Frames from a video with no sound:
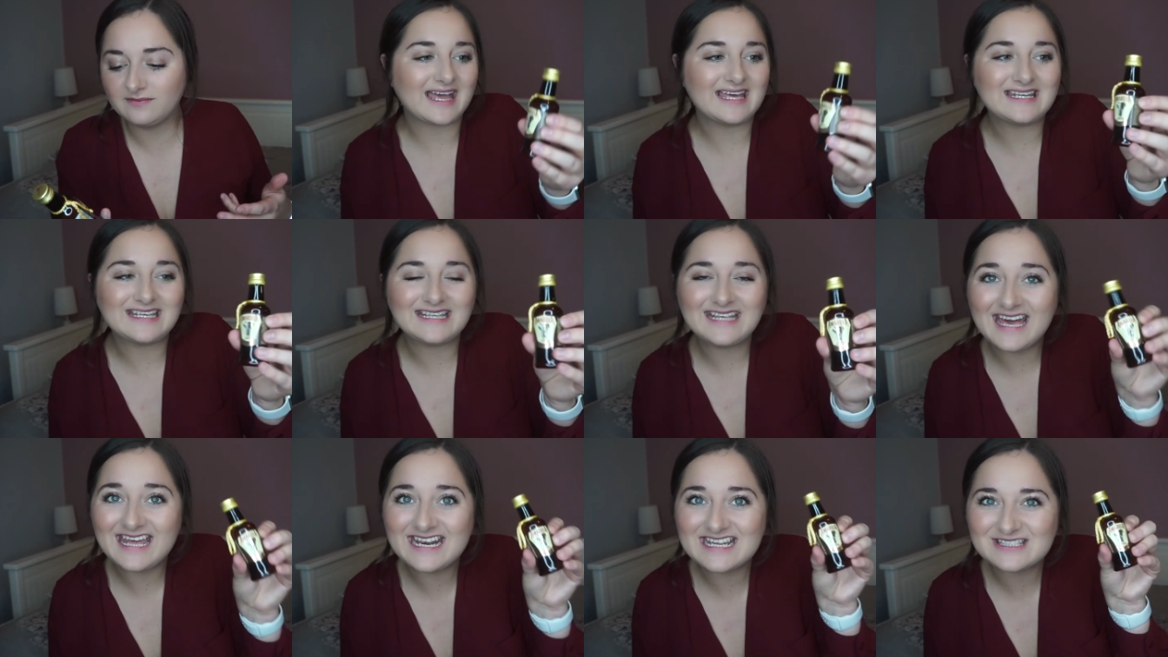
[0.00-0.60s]
And
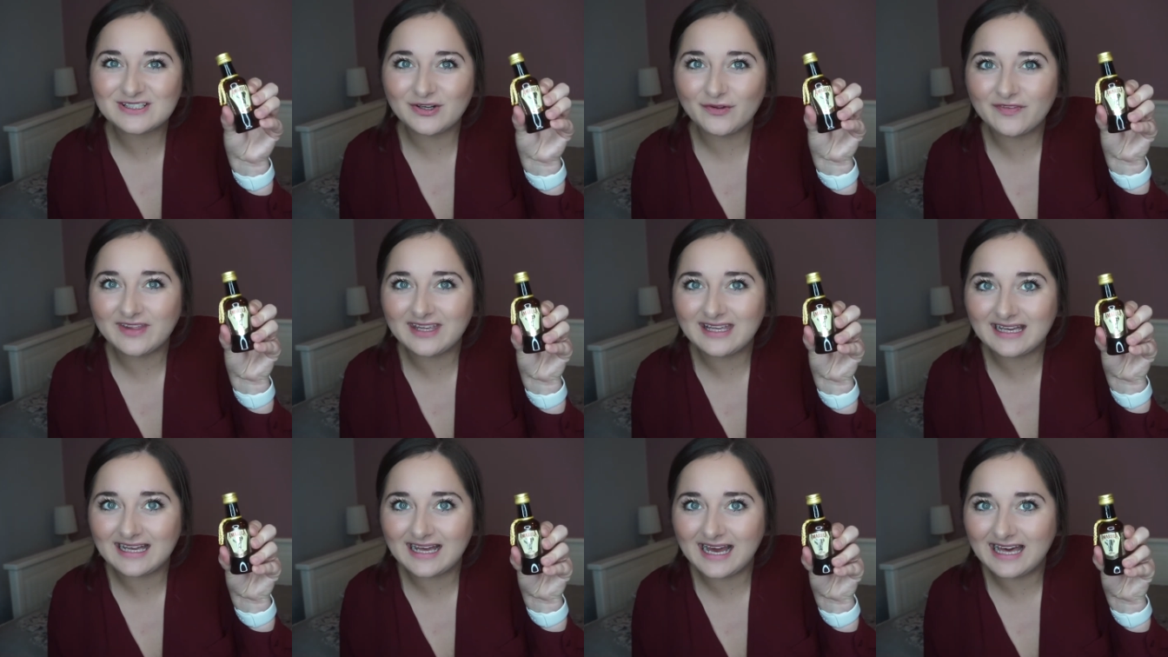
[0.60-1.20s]
again, it's got
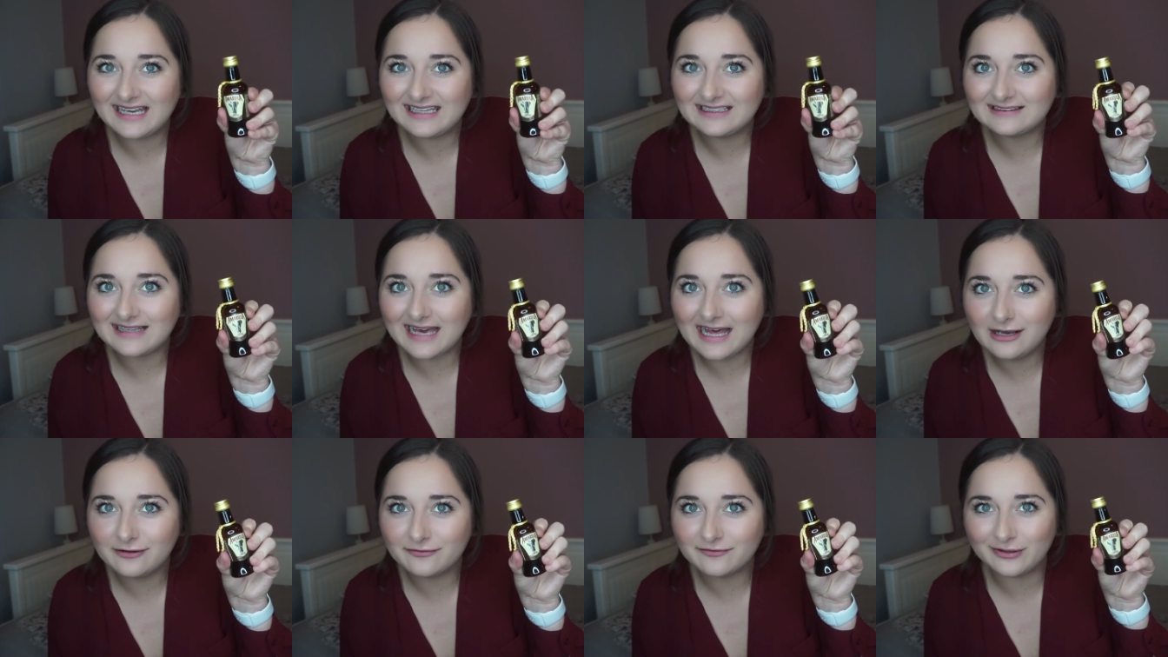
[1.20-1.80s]
the uh, little
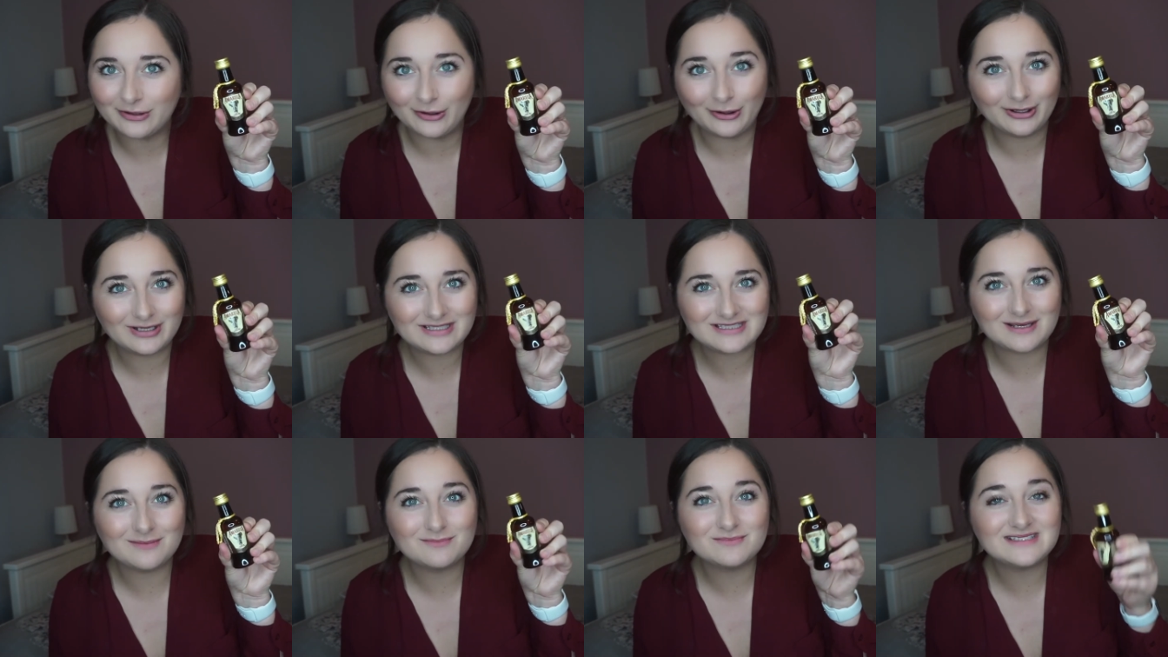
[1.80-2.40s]
elephant
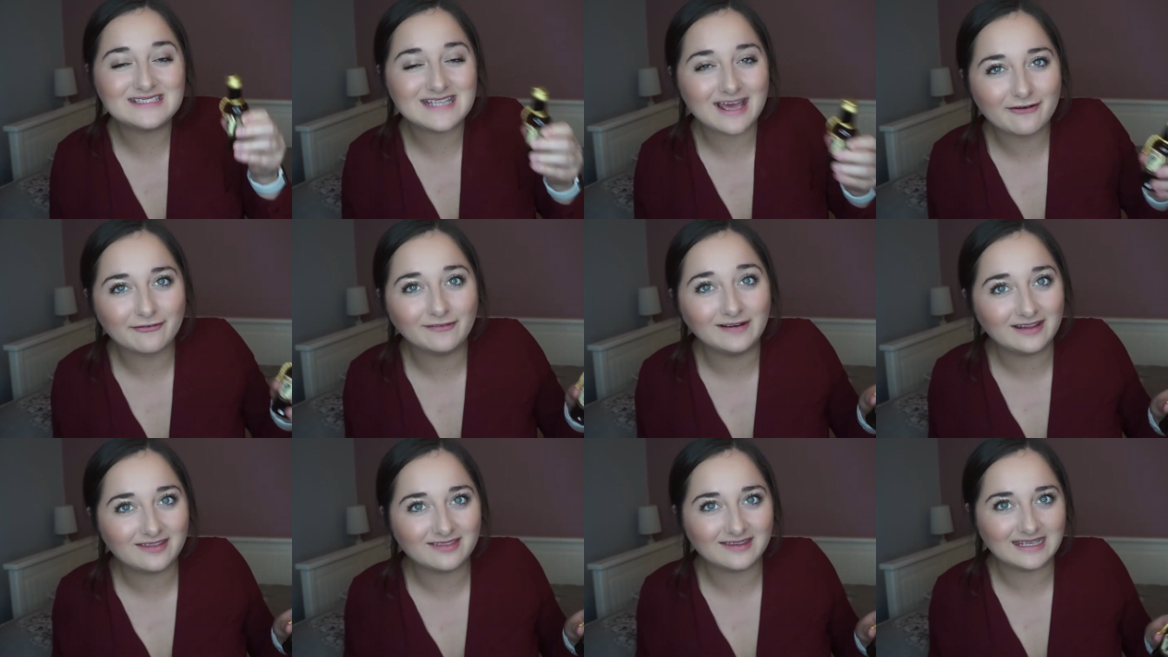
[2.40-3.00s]
on. So I'm
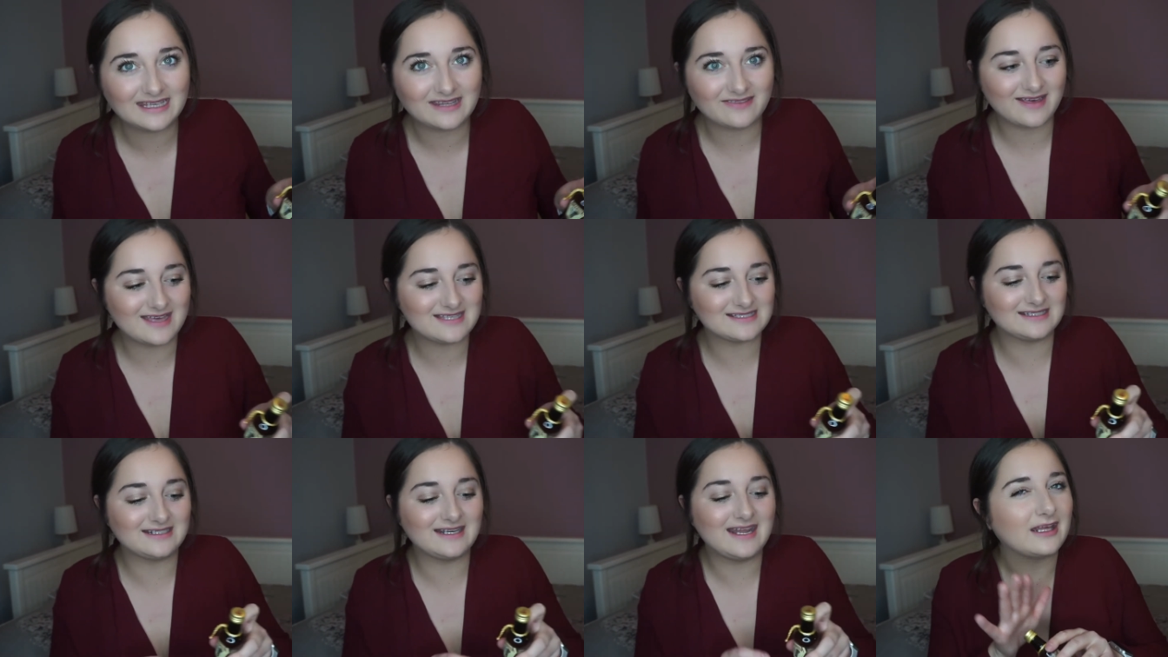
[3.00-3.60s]
definitely thinking
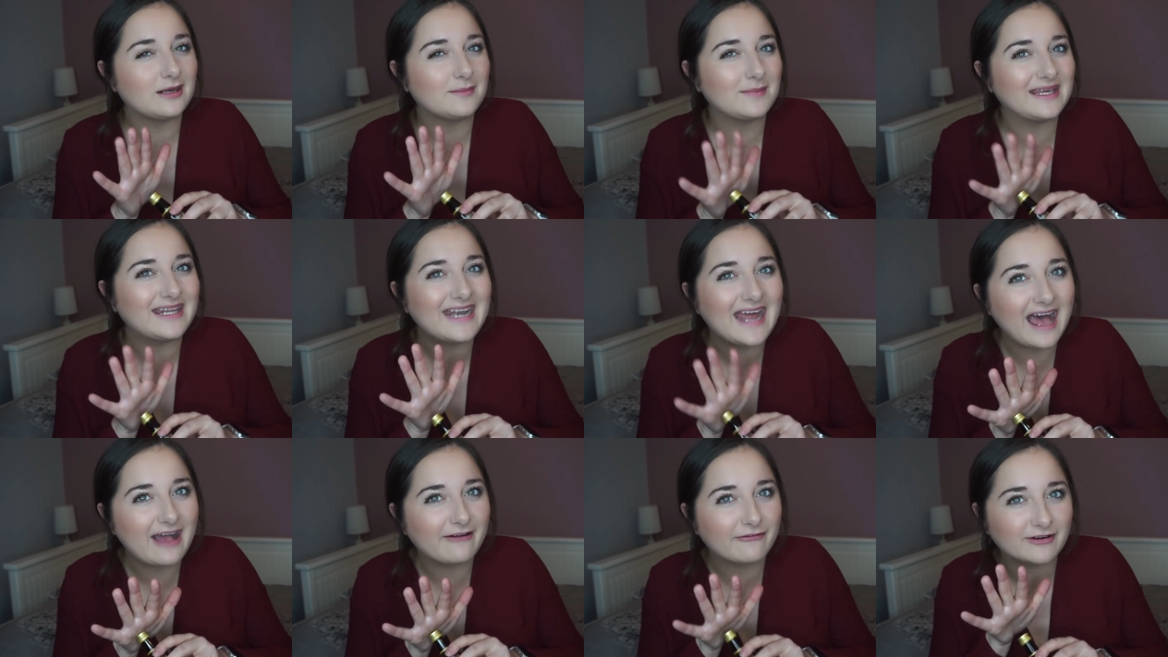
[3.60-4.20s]
there's going to be an
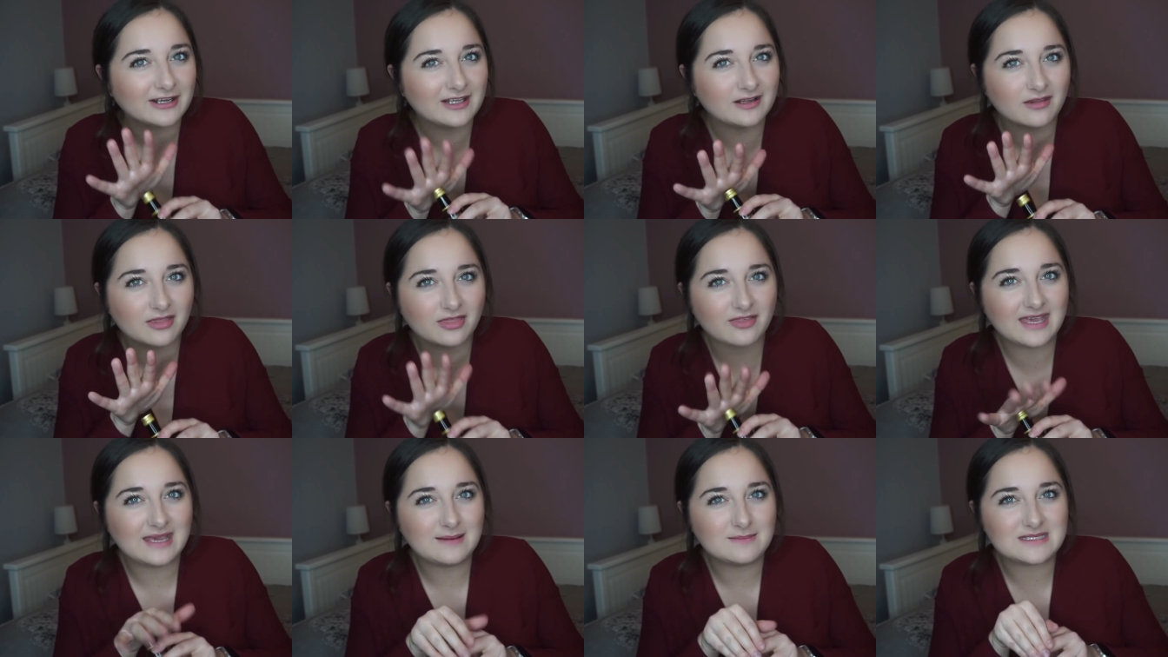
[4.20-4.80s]
African
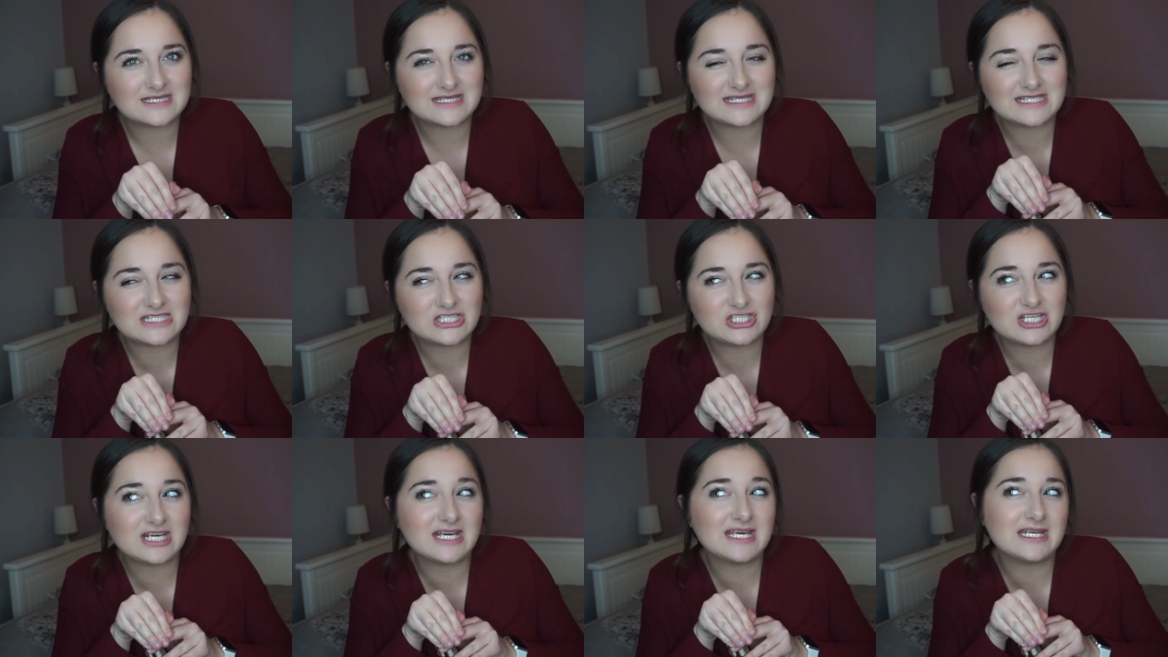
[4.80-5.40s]
theme to this
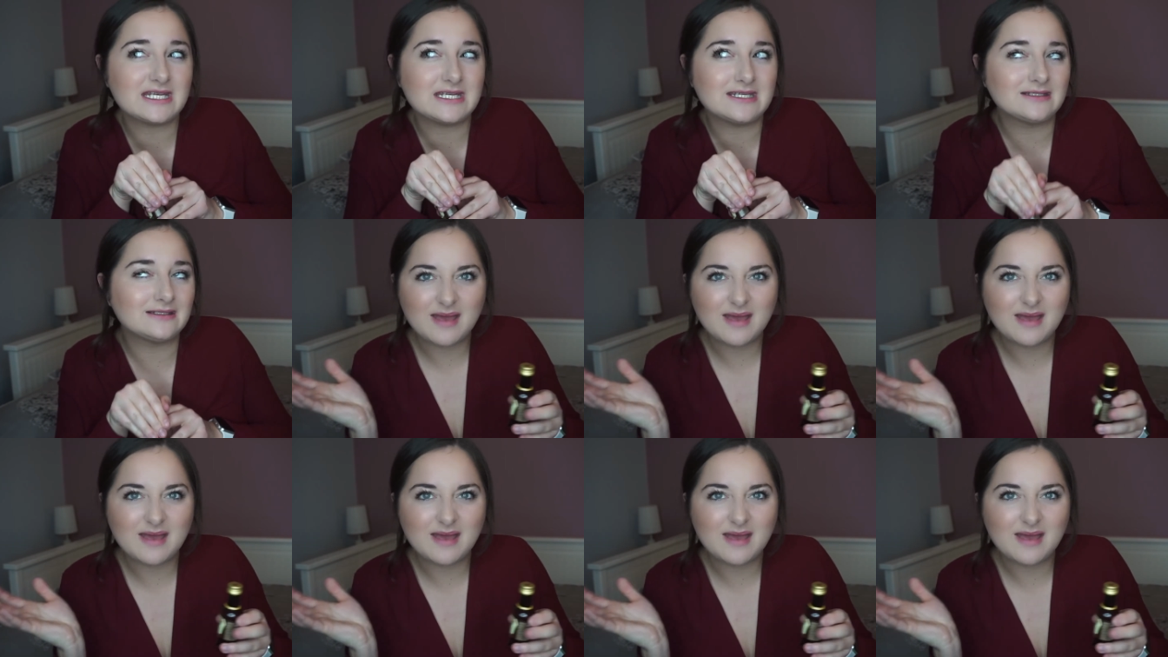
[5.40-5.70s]
gin.